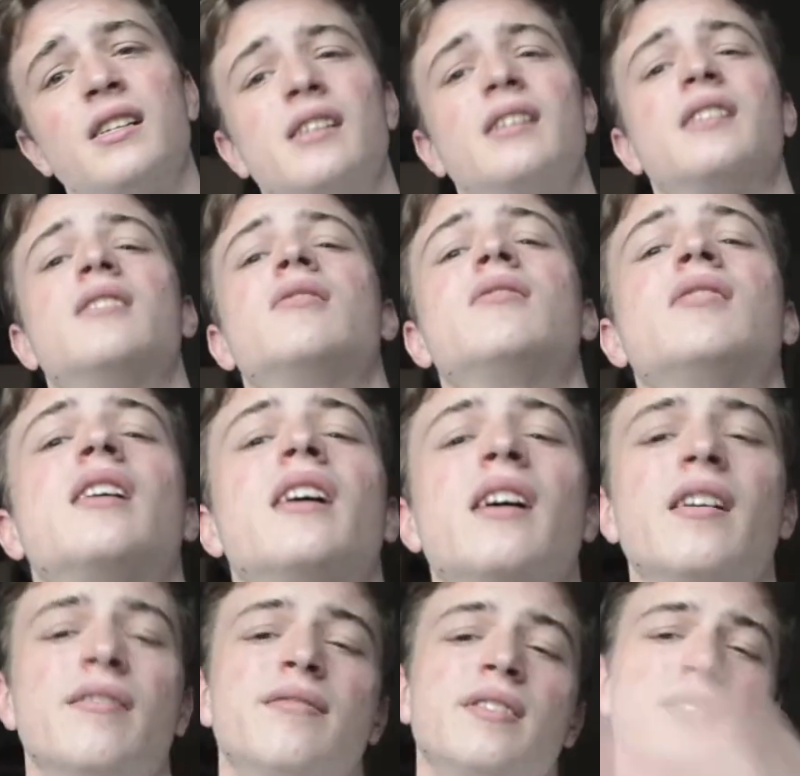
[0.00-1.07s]
I don't
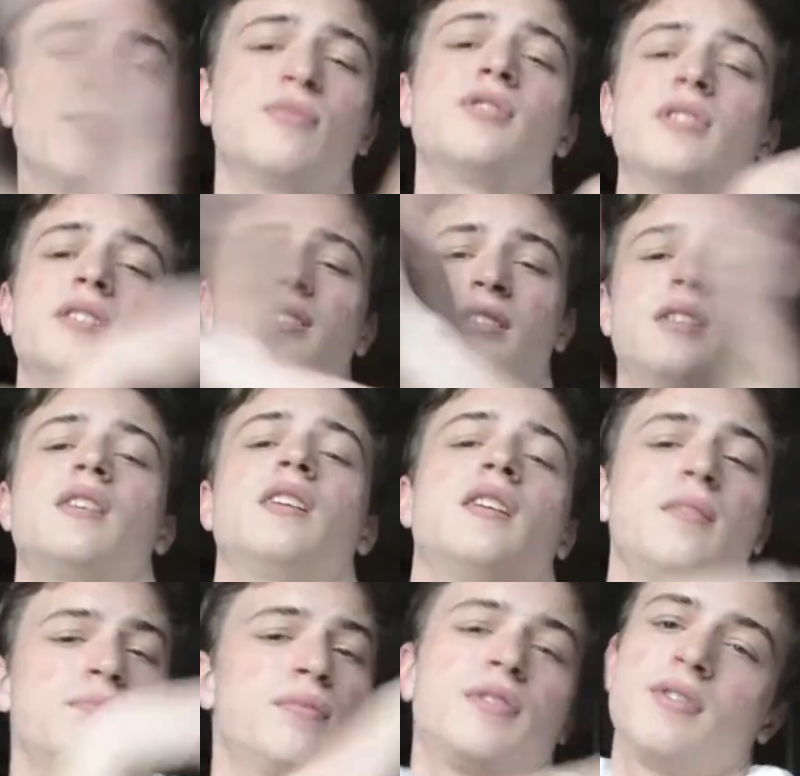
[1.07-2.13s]
have any more
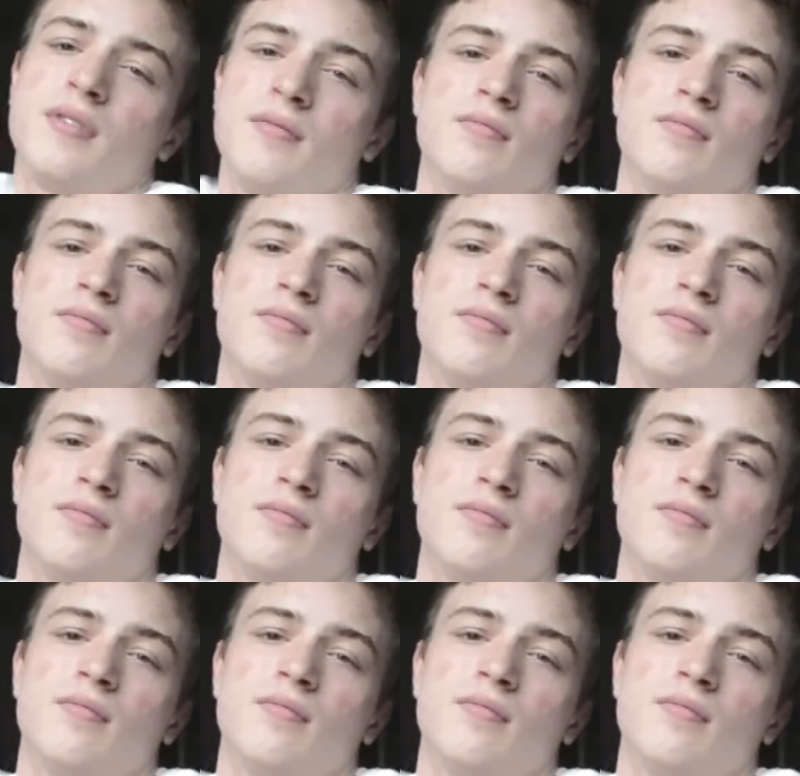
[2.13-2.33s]
tips.